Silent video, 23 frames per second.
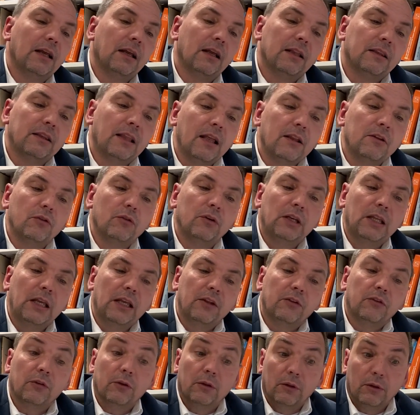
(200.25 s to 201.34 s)
Then you
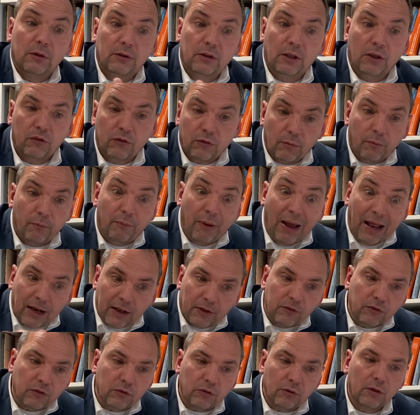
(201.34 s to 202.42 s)
need this
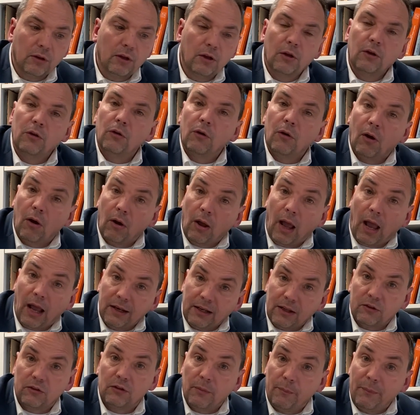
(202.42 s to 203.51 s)
balance, and
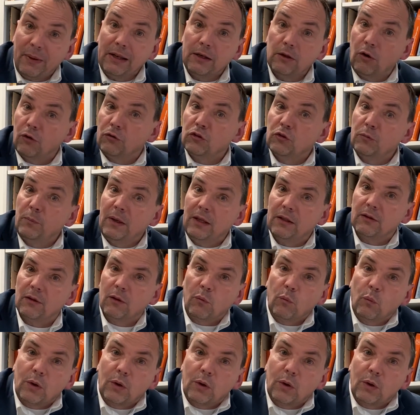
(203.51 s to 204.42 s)
that's depending on the speed.